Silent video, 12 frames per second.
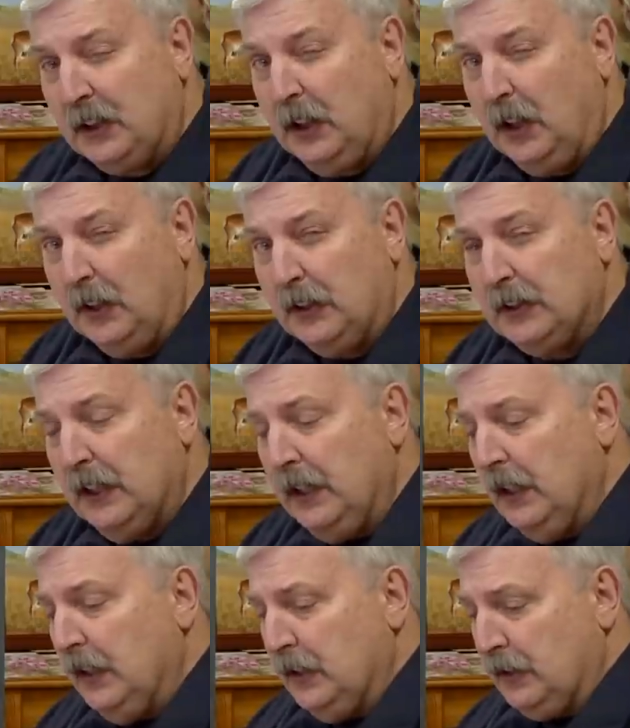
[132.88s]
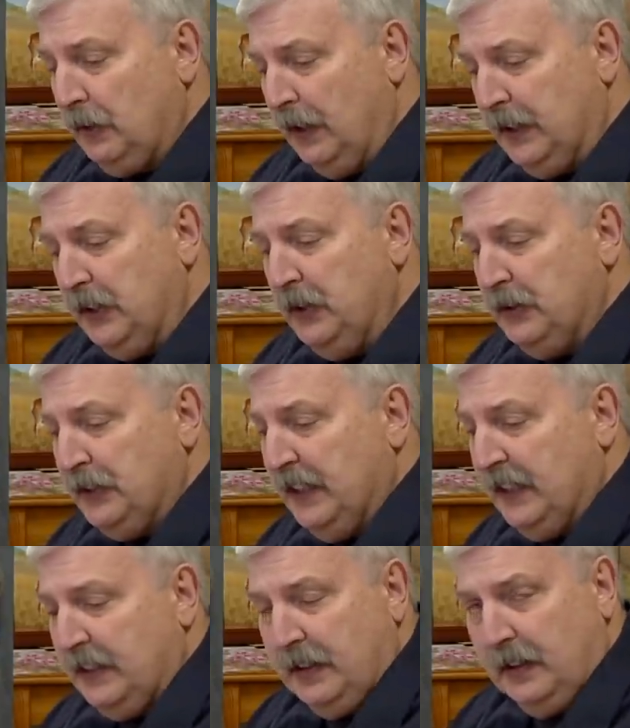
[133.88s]
the colors, so I use
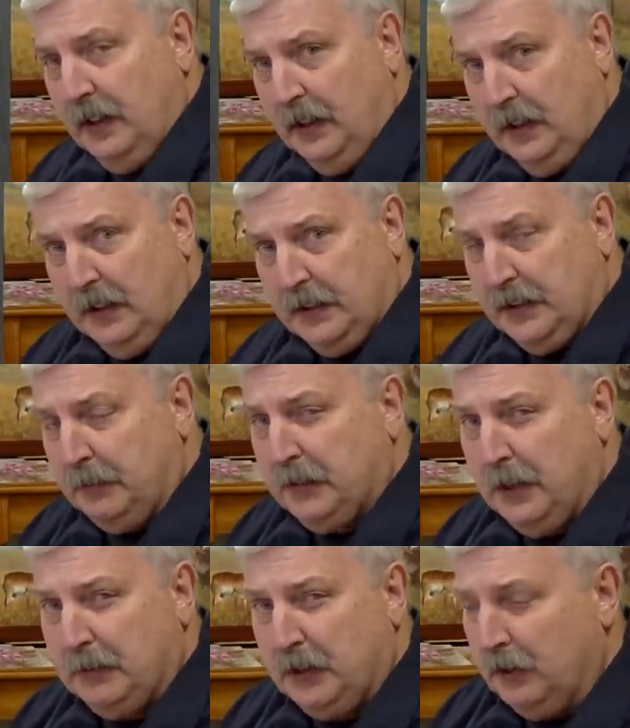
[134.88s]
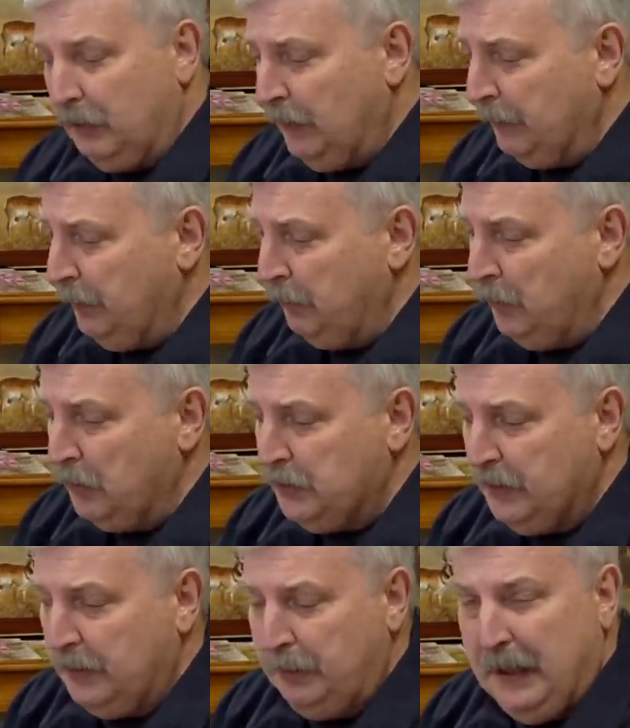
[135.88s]
it uh, sometimes along the way, but
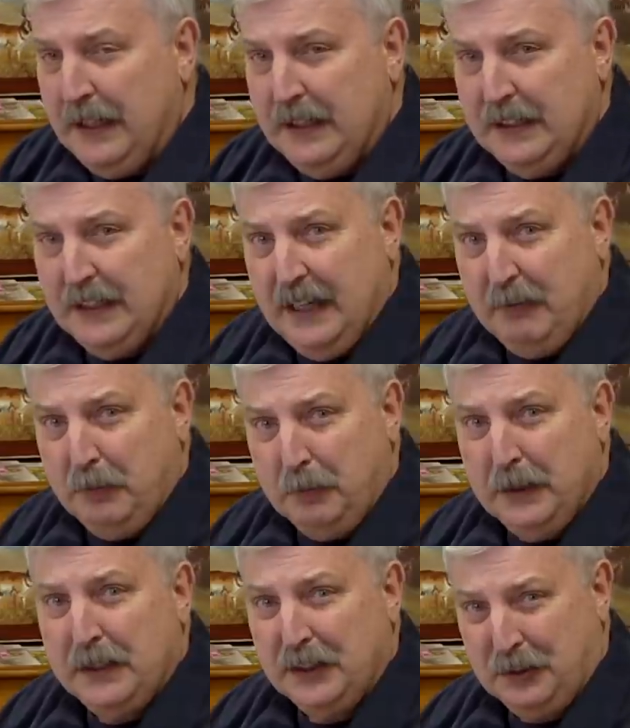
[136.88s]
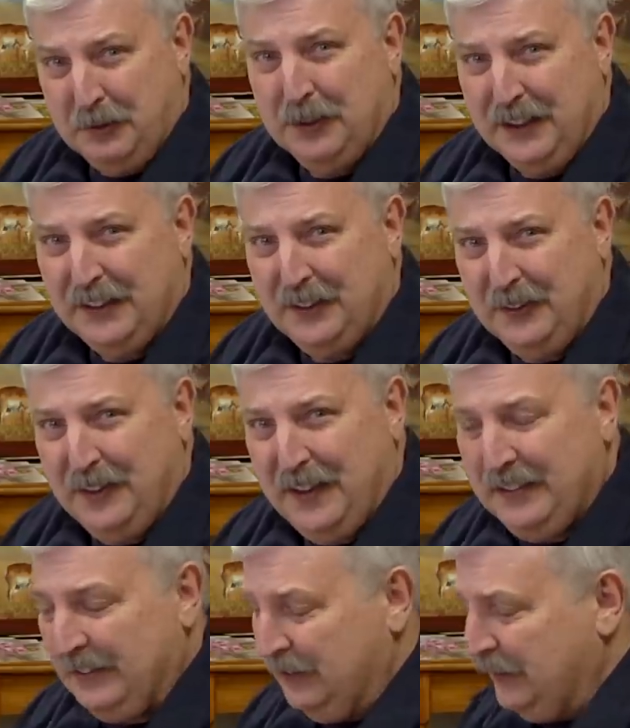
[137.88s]
most of the painting today will be in acrylic, all
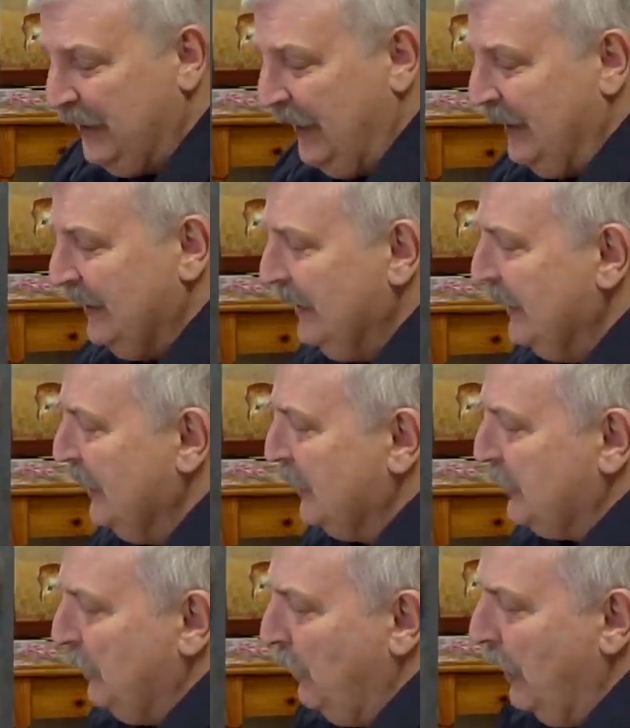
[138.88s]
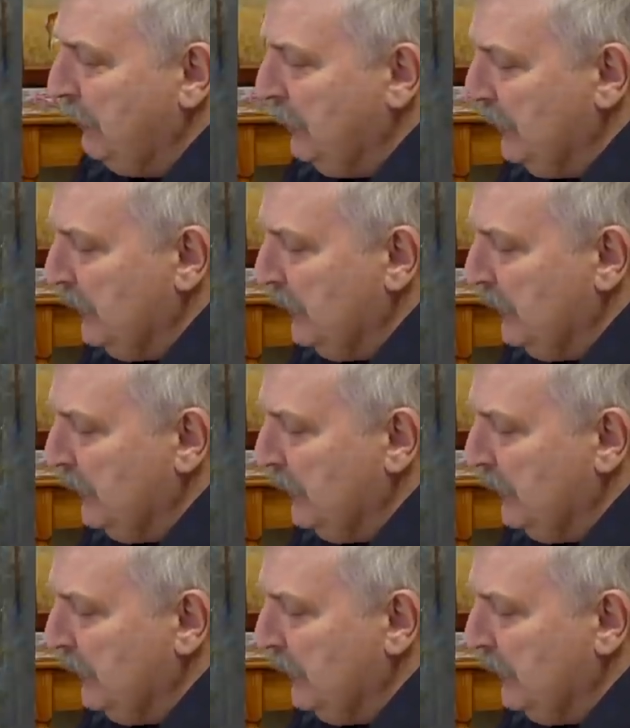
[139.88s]
right? Okay, so I'm